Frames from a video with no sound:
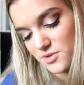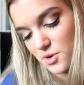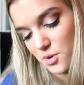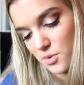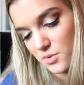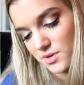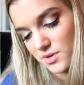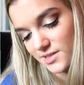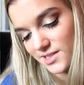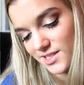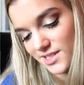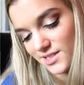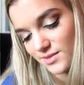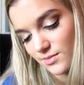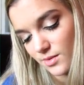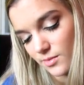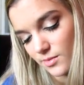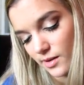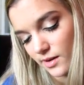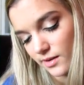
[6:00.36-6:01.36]
no one texted
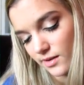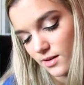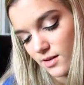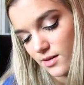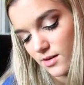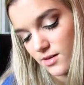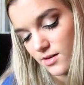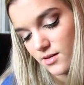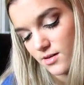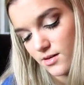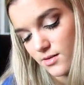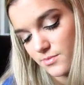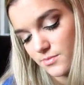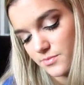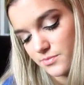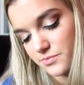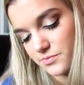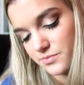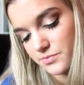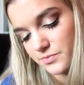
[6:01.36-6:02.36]
me back,
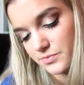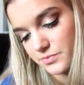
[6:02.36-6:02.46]
um,